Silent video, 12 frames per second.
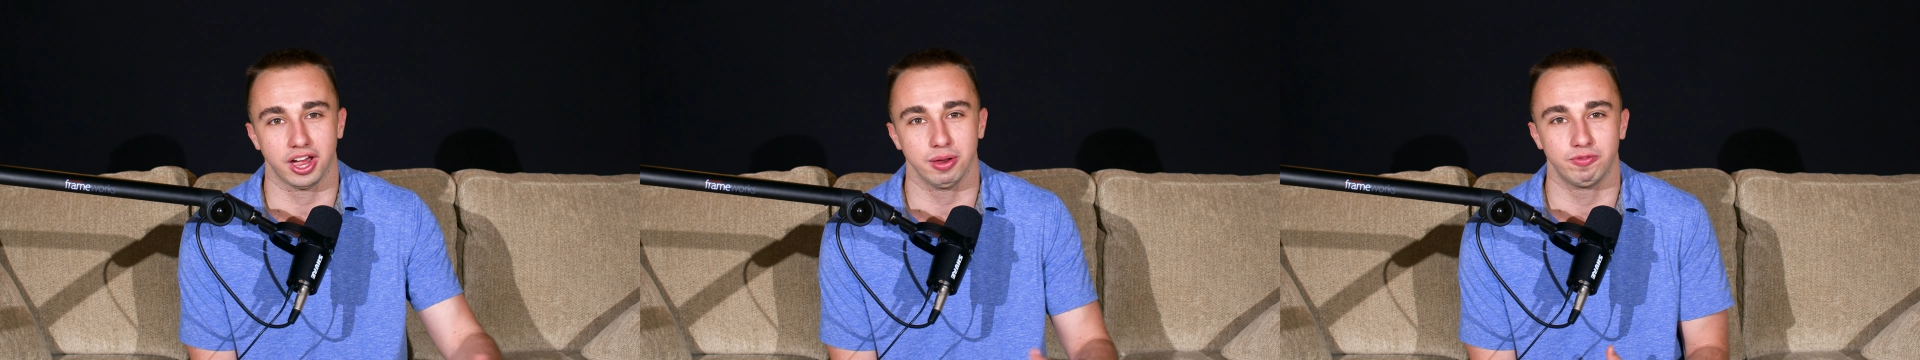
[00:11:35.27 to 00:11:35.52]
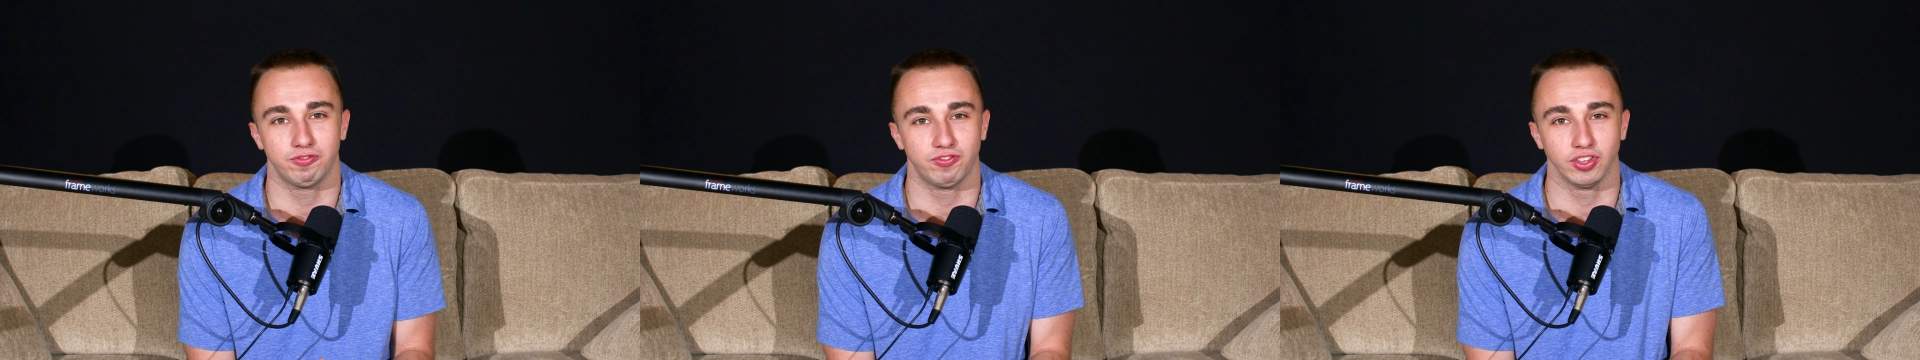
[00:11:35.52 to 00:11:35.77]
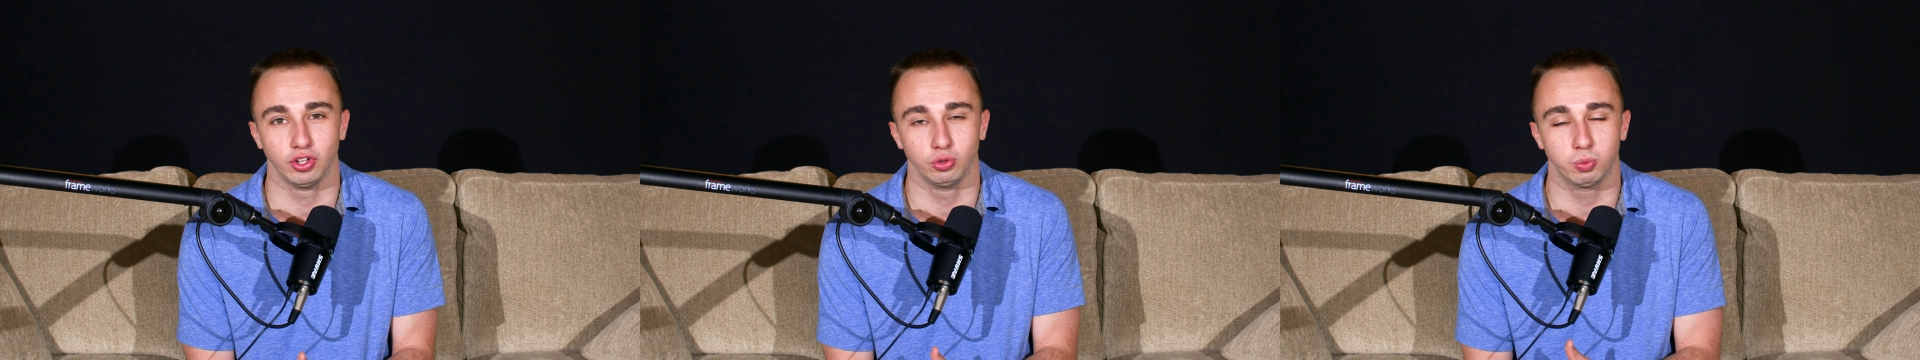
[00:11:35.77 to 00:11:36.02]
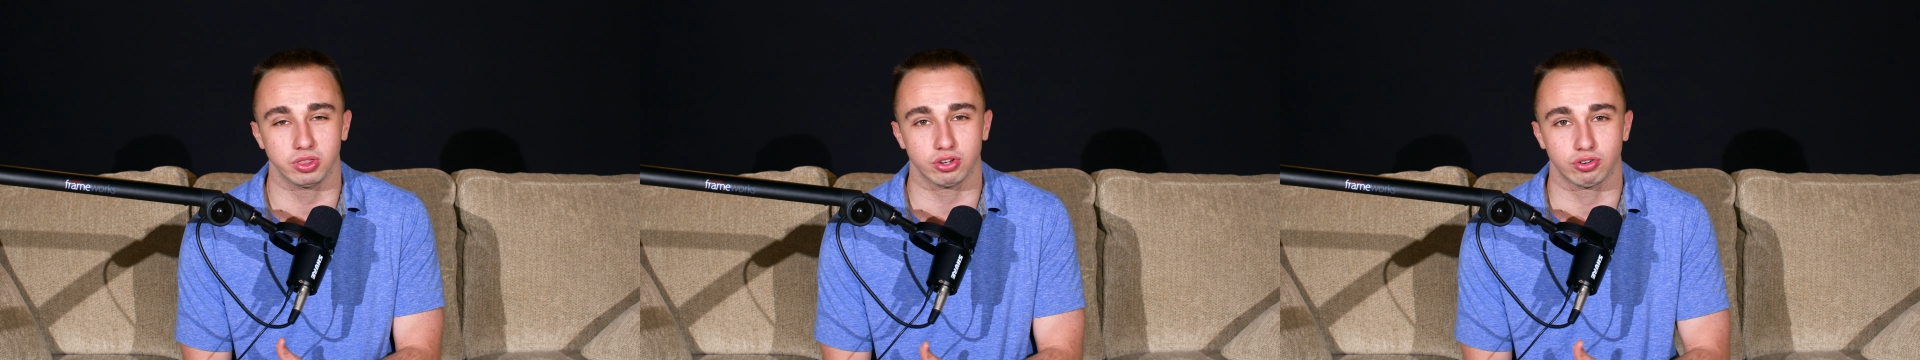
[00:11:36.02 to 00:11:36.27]
I am filled
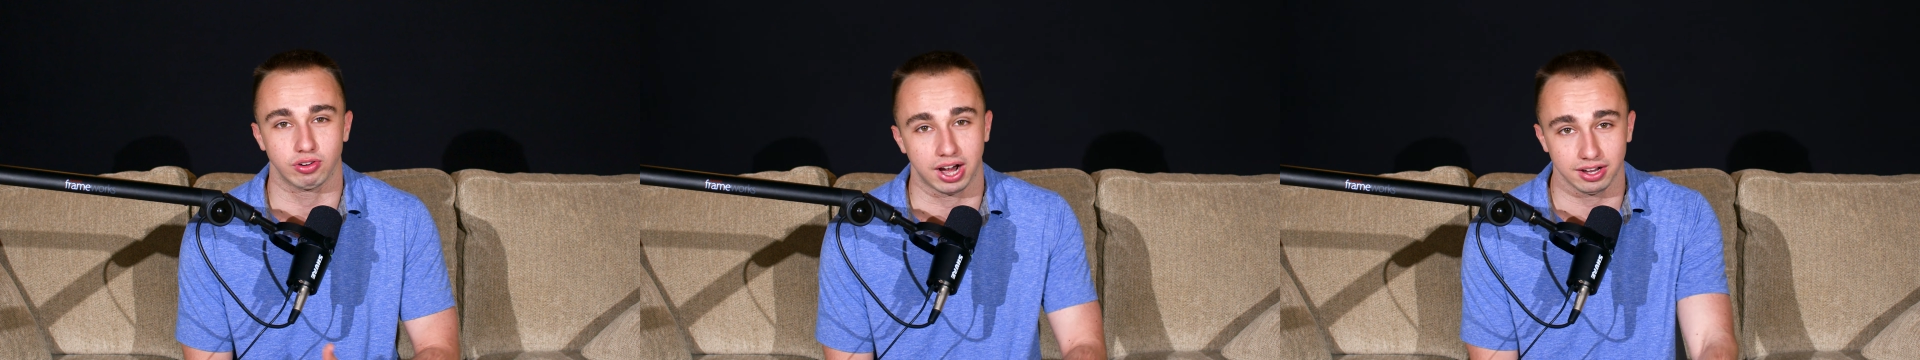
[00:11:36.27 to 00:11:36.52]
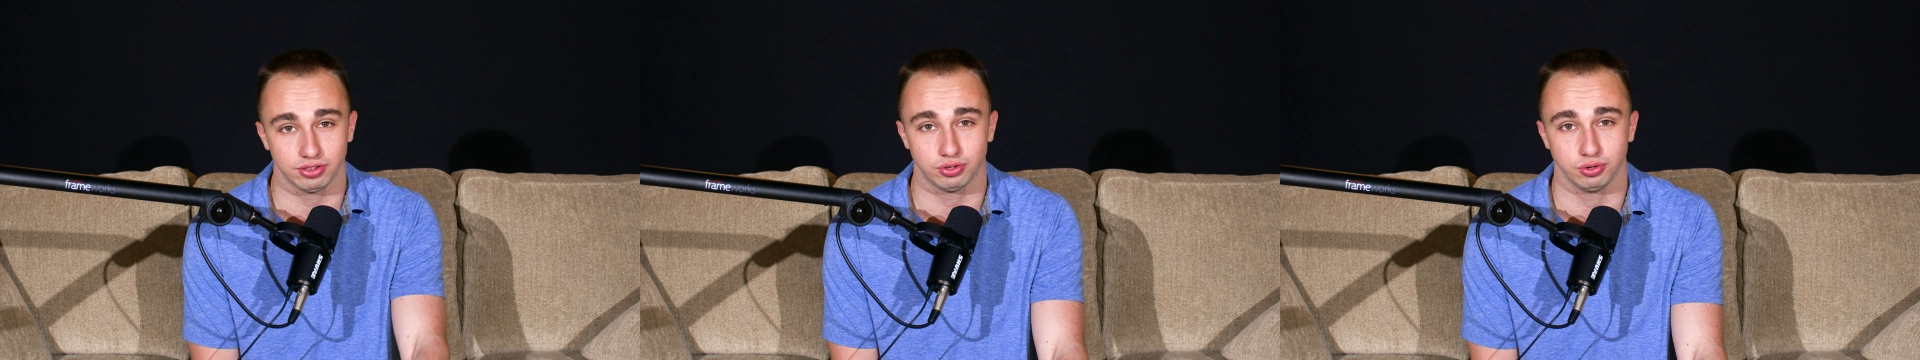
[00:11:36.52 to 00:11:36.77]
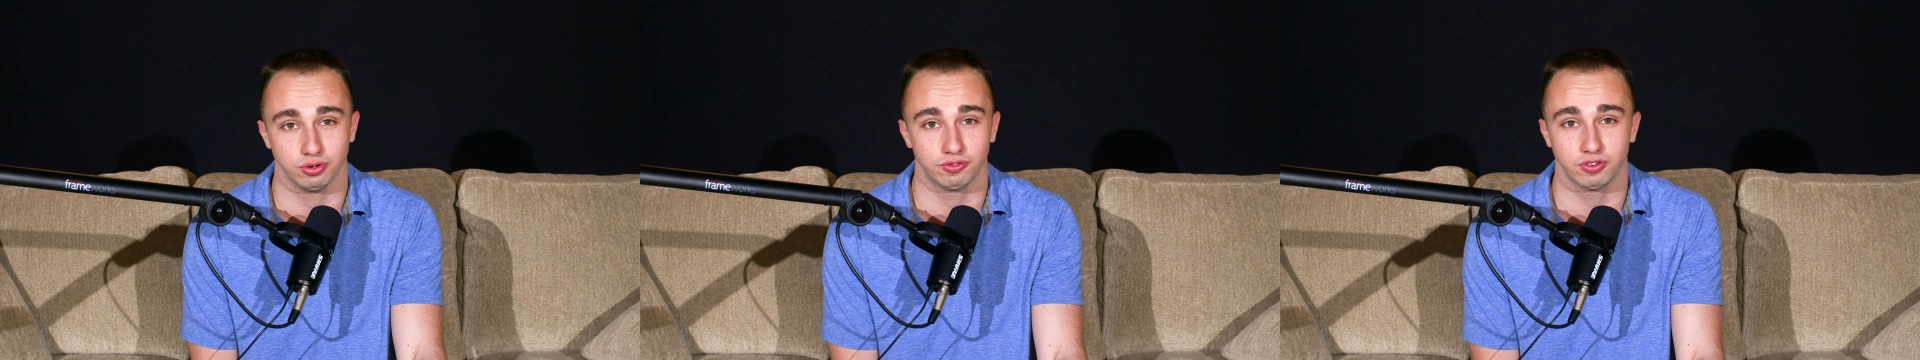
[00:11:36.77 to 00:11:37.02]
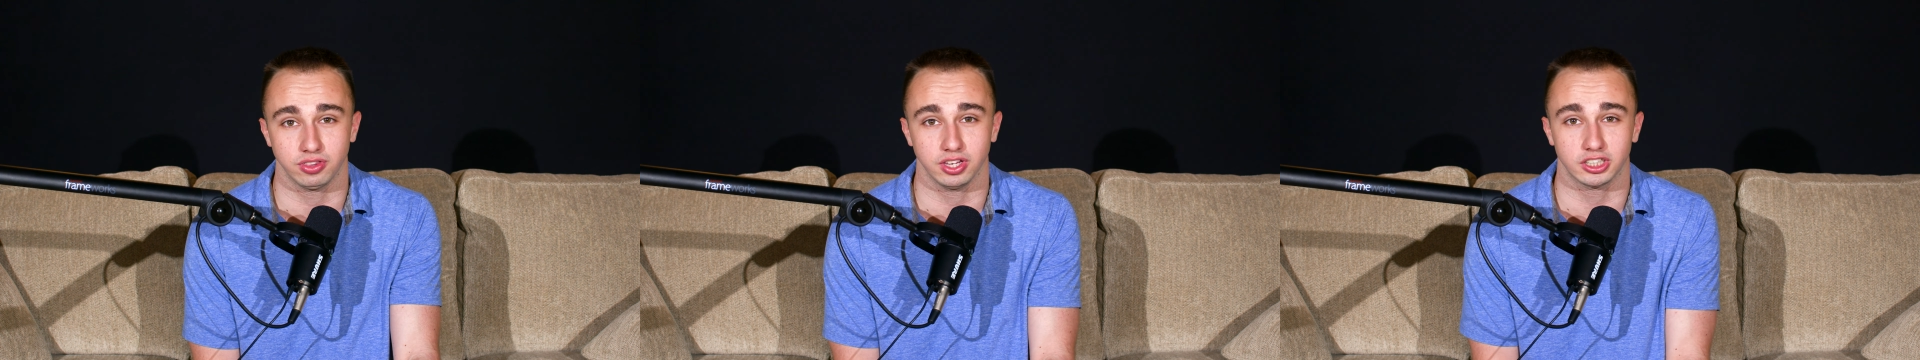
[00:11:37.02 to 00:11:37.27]
with gratitude
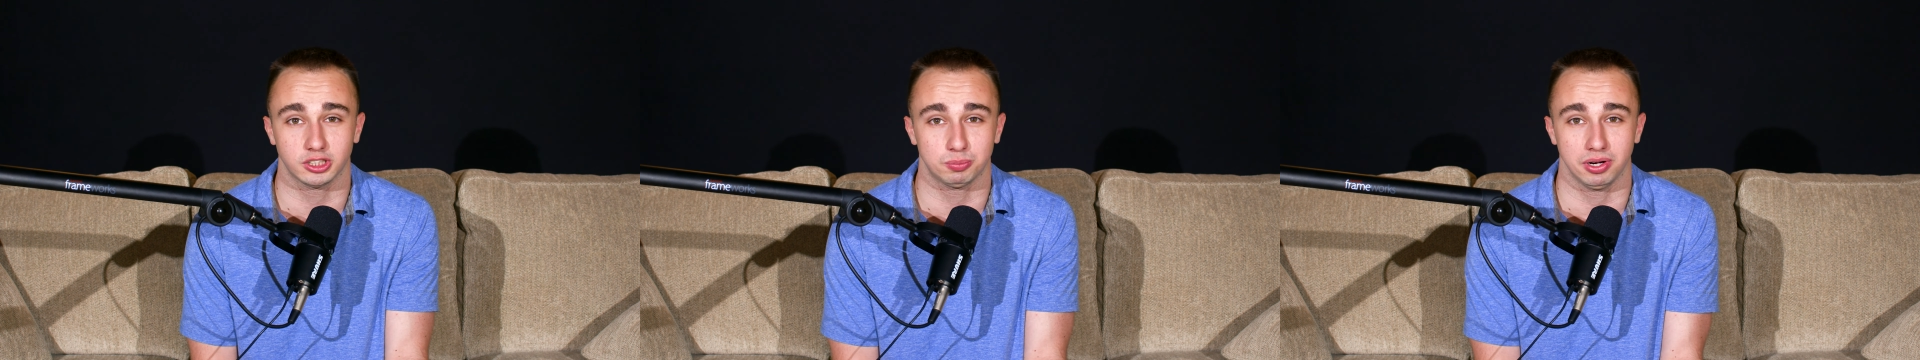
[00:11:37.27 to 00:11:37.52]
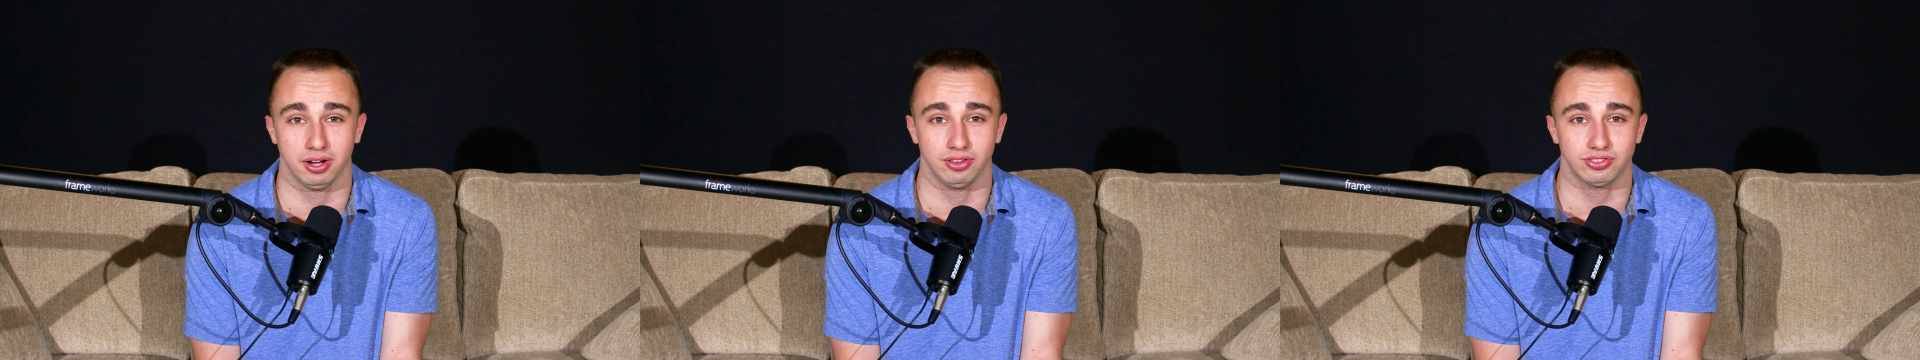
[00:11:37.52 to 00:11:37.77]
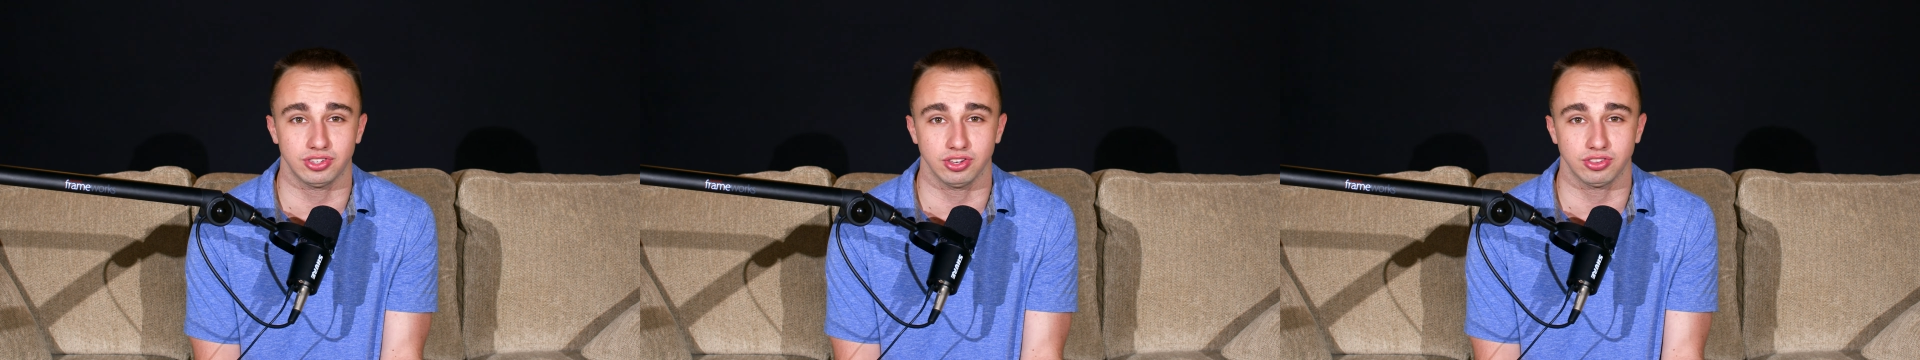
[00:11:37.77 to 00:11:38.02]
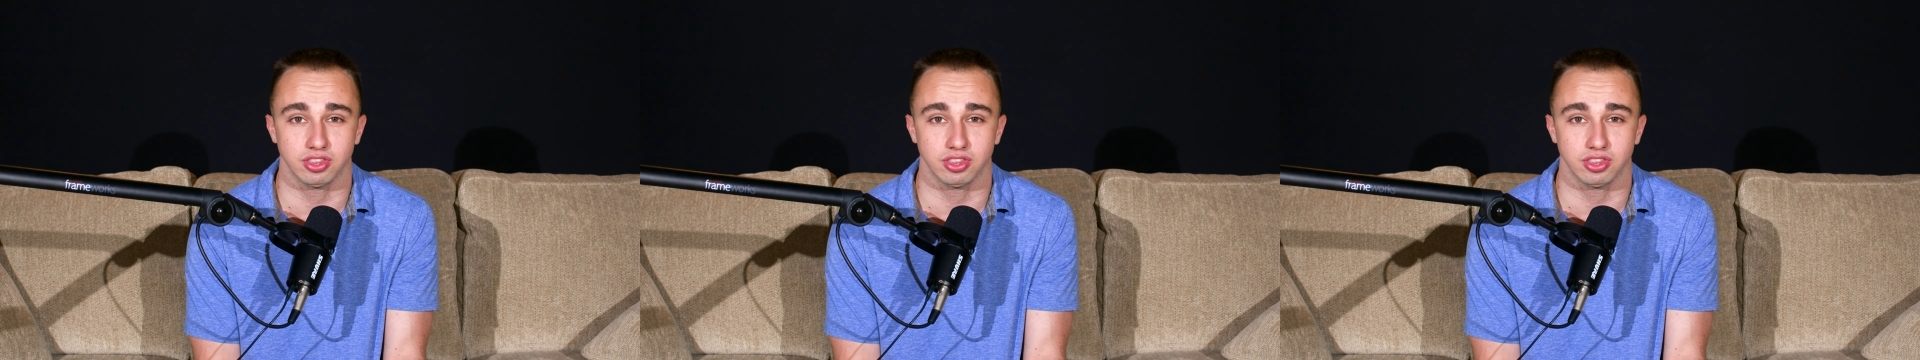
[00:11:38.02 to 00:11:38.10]
for the experiences